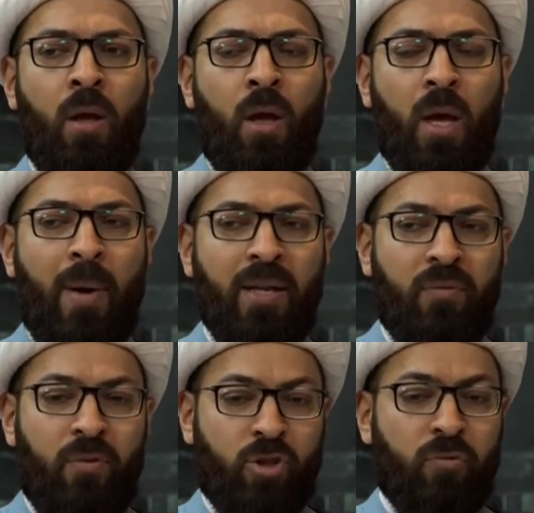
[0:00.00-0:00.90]
about the
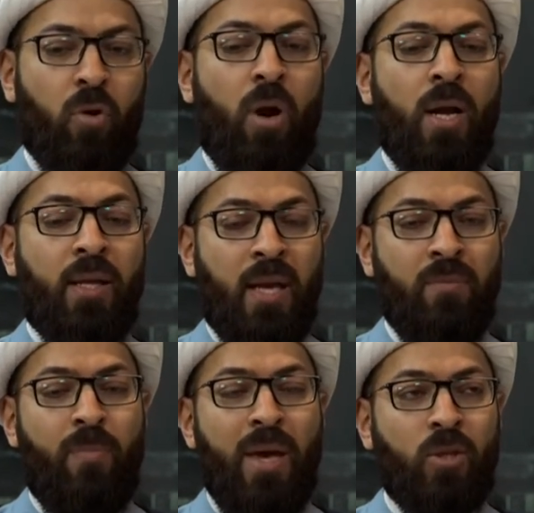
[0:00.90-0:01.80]
verses of Quran, again
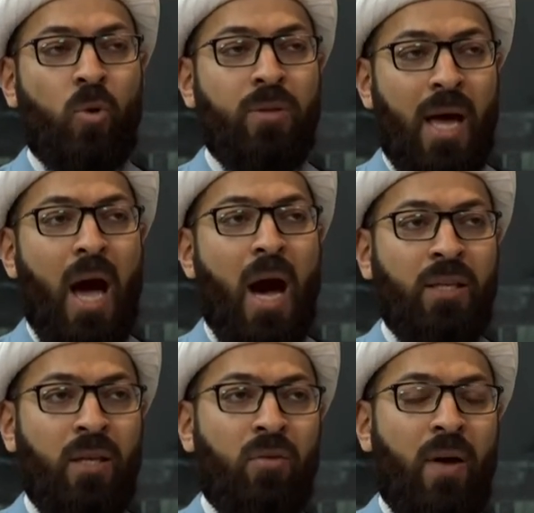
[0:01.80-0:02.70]
based on the
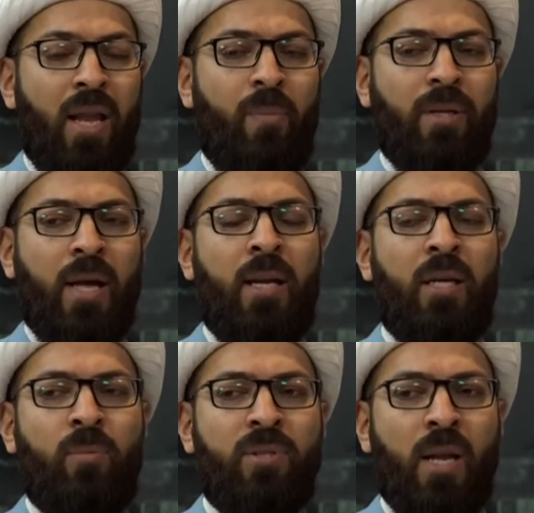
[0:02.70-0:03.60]
ahadith of Ahlul Bayt
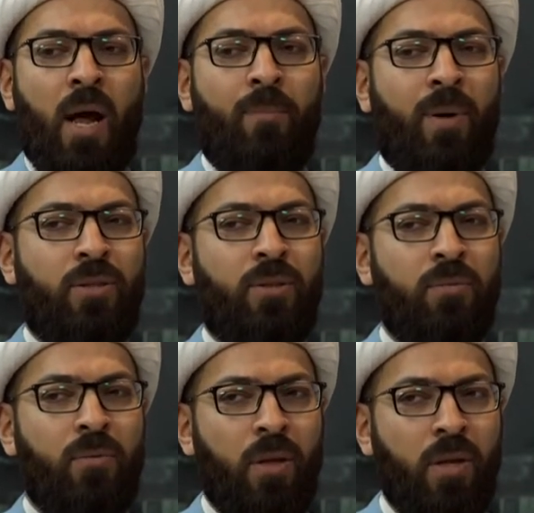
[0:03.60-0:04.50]
alayhim salam. But
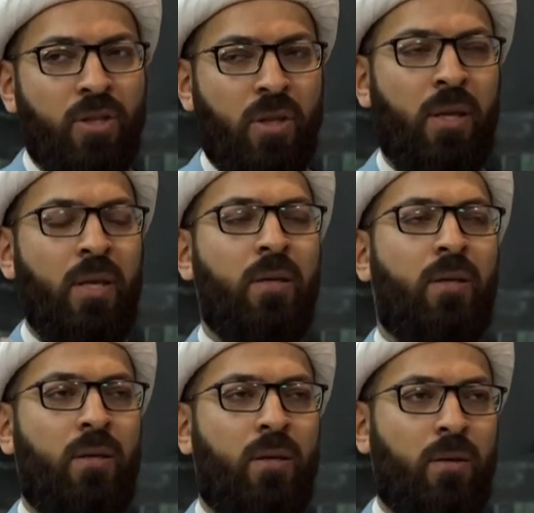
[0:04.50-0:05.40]
let us
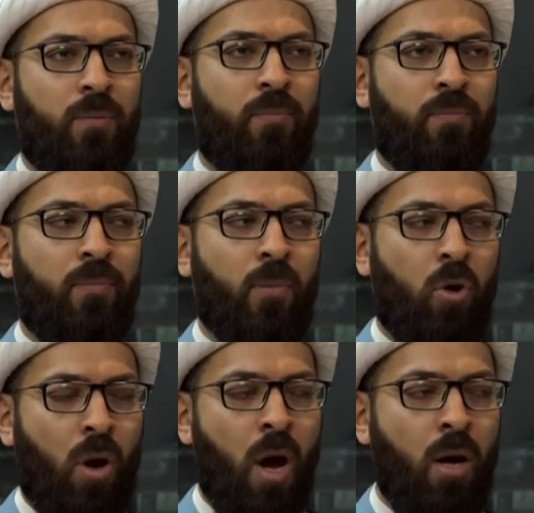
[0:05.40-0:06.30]
think.
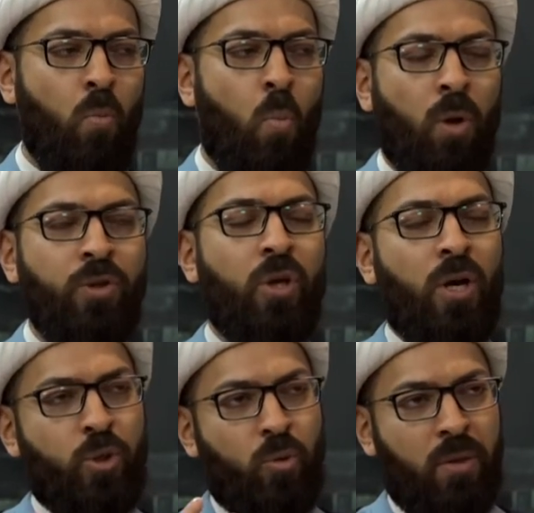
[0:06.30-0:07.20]
Quran wants us
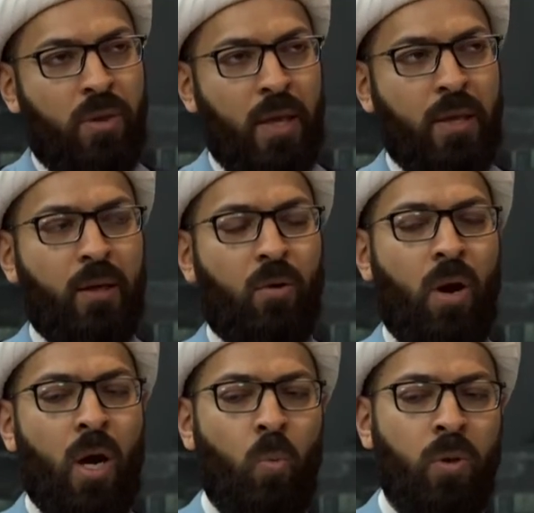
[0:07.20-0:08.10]
to think.
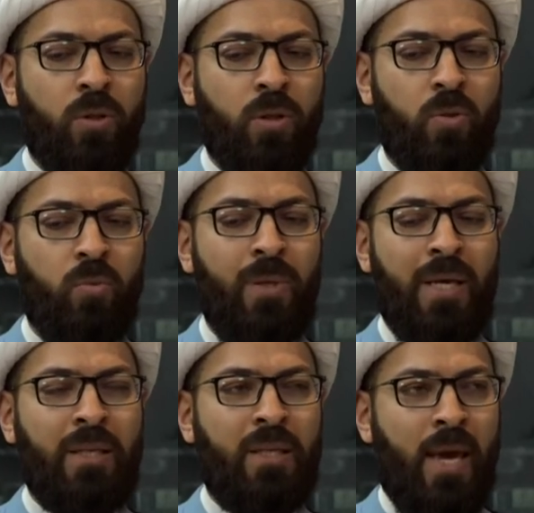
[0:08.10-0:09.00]
Quran wants us to be
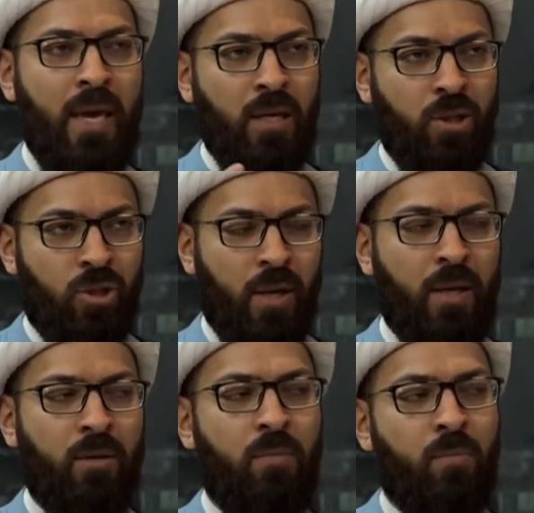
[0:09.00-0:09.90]
engaged
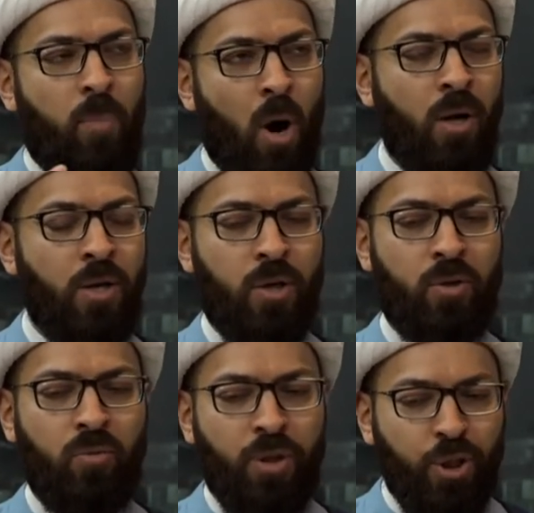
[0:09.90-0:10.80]
and ponder. So
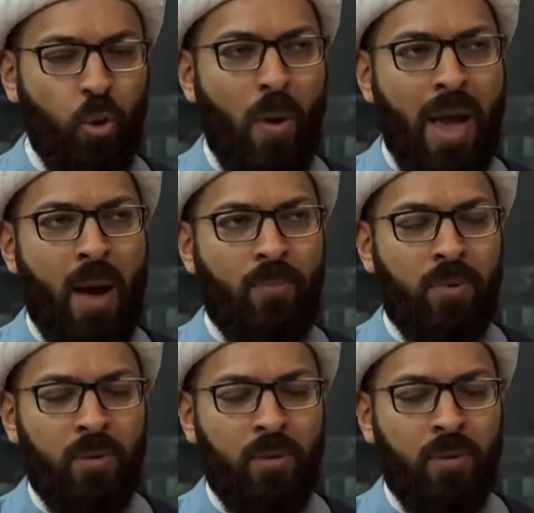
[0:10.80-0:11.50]
this is the way I'm